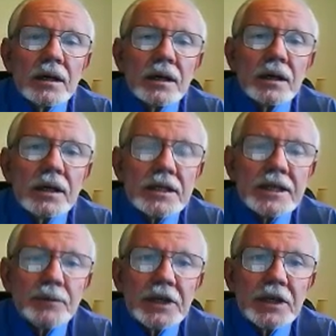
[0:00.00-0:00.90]
Here's
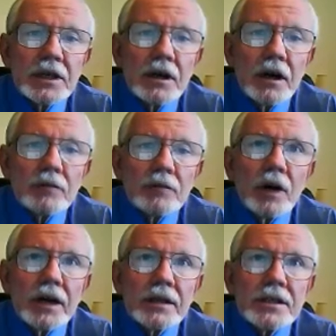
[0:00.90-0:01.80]
something I
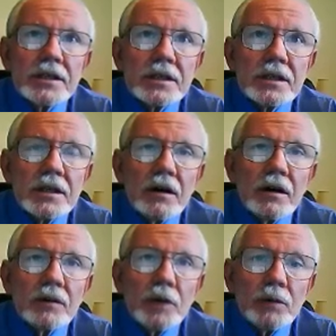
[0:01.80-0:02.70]
write
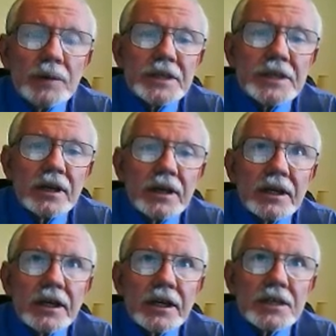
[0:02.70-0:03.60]
on my website,
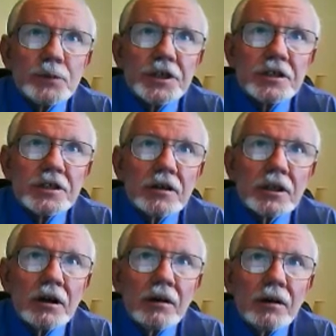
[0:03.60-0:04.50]

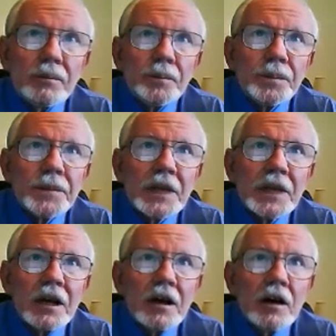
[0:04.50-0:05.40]
expreacher.com.
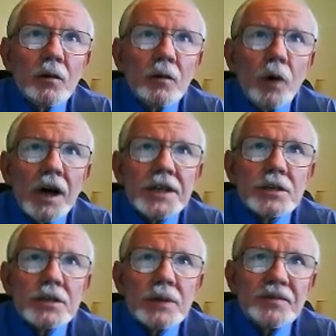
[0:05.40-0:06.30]
Why do
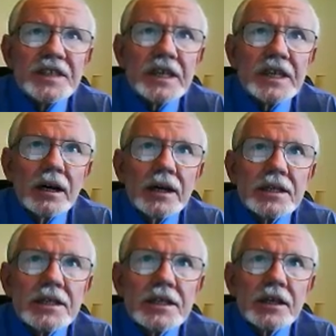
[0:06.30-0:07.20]
you
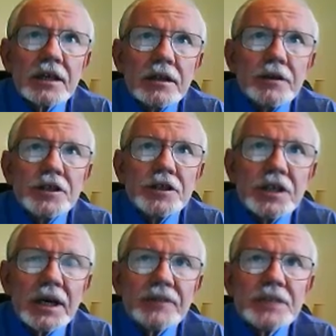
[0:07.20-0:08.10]
emphasize that clergy
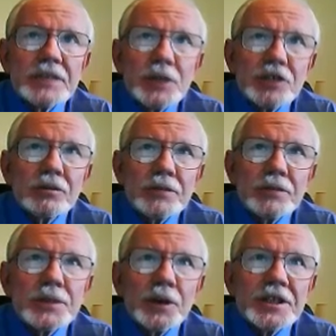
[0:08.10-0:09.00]
have special
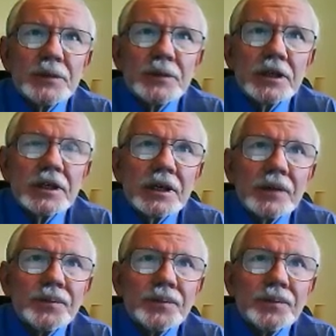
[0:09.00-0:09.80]
responsibility?